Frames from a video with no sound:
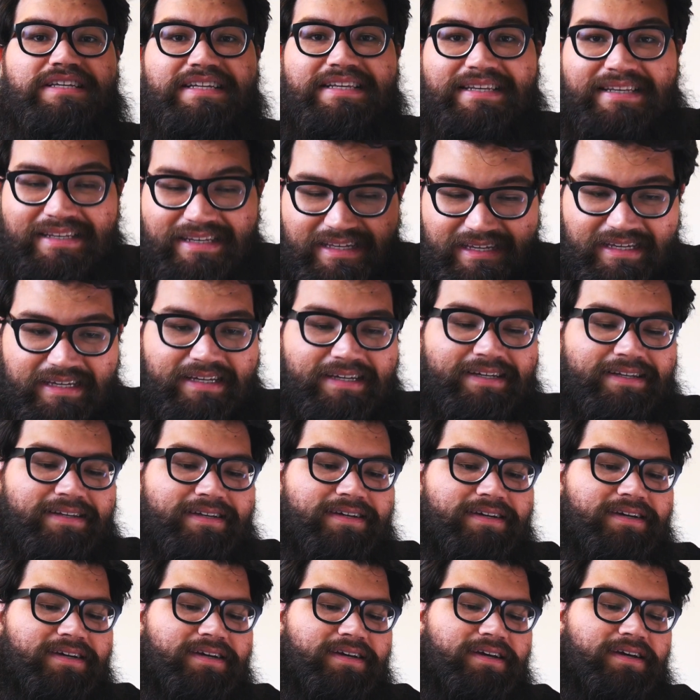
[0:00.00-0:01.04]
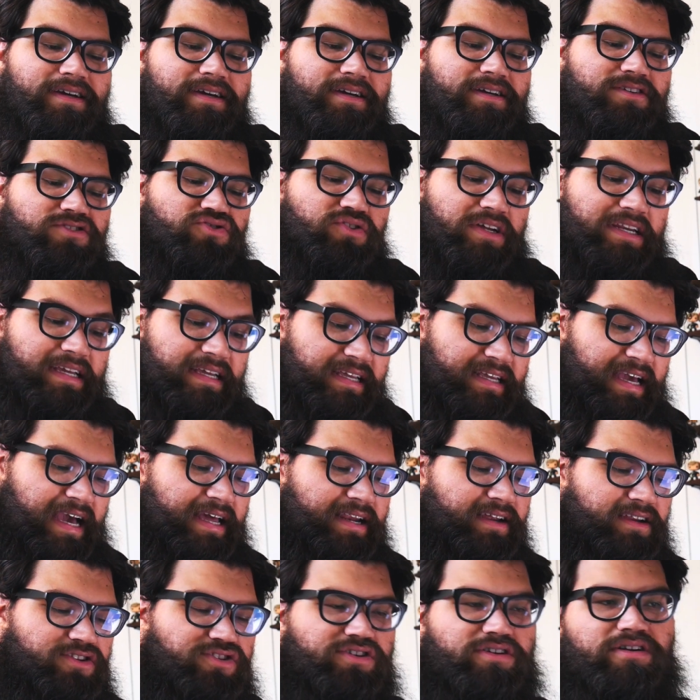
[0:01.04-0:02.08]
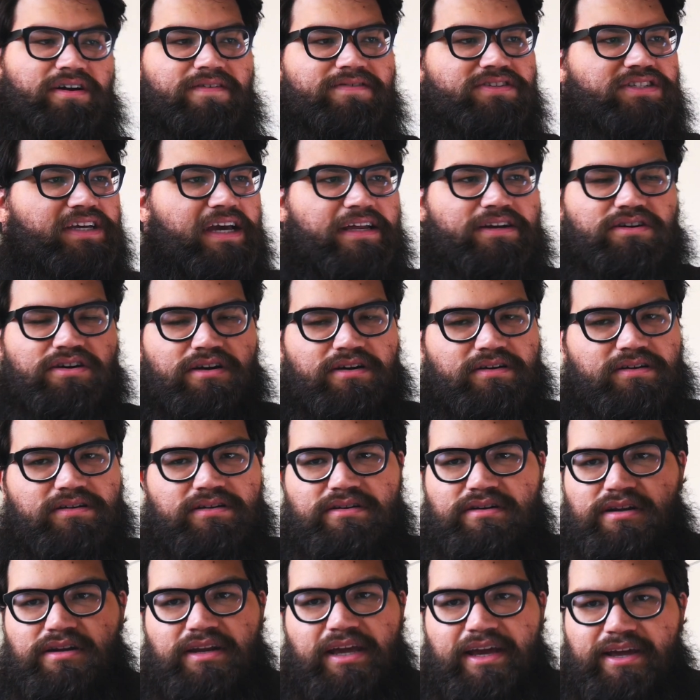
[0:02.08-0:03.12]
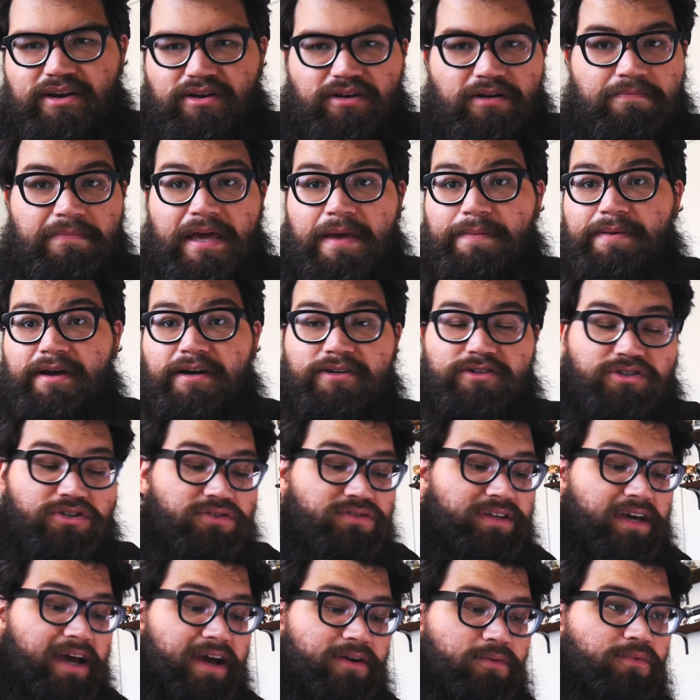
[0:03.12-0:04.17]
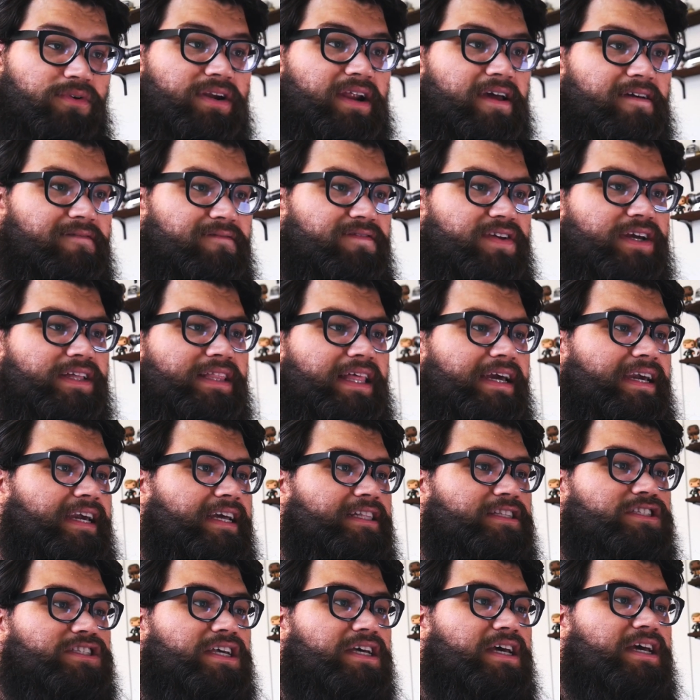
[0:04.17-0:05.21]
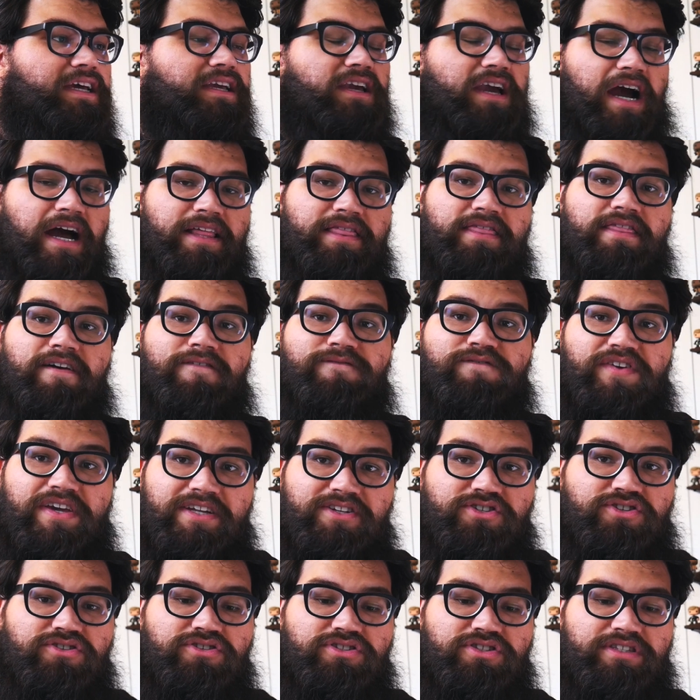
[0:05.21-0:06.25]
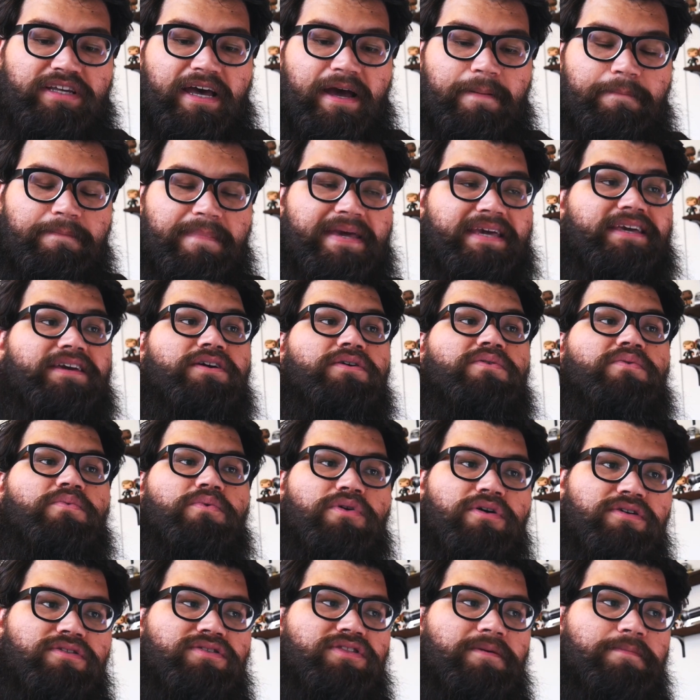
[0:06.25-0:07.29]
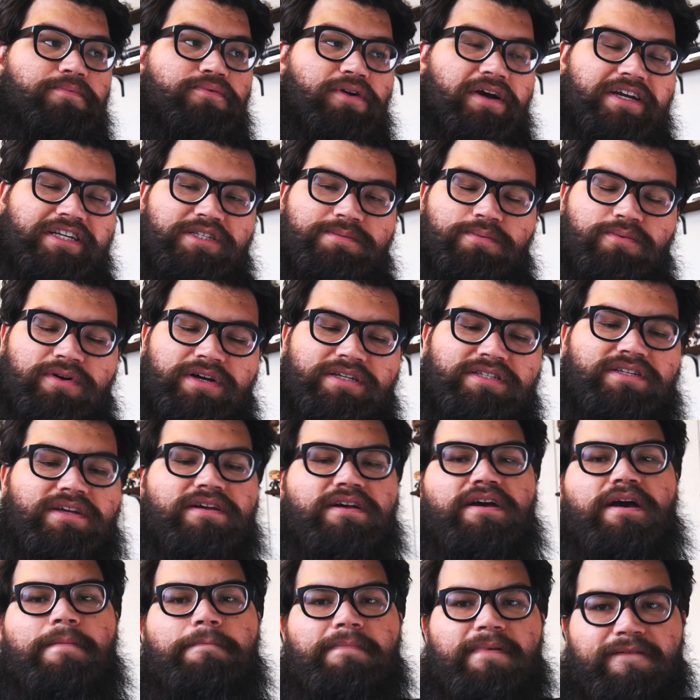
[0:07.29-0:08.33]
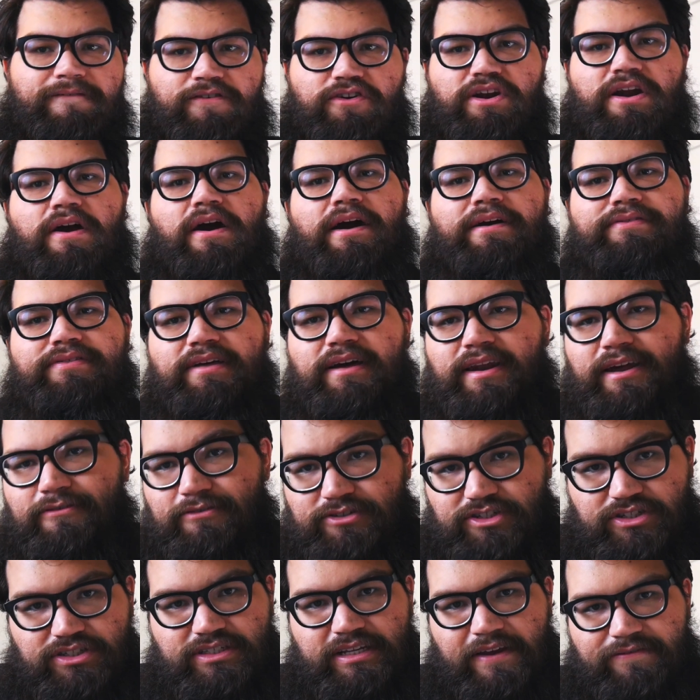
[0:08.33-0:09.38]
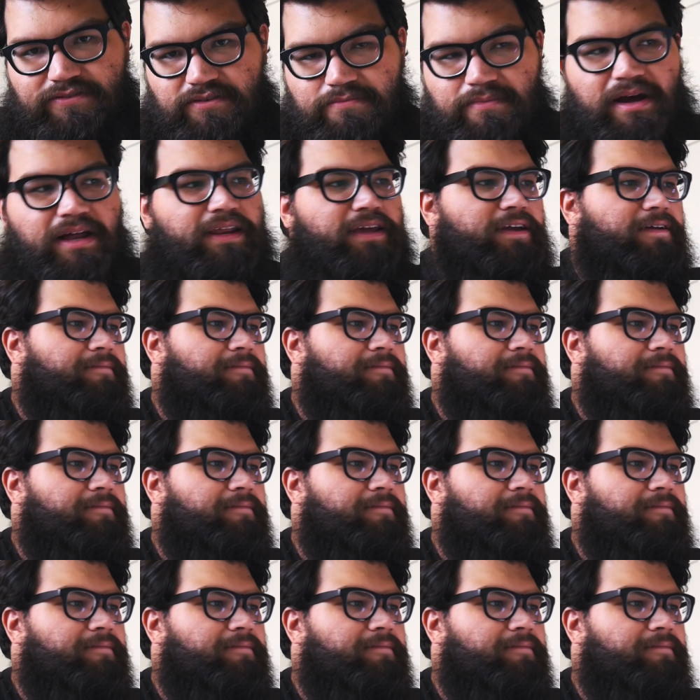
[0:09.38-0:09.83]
need. So I didn't get it. You can obviously add it on later, and maybe I'll do that when I feel like it's gotten the features that make it worth the price point. But for now, I thought I would just save the money.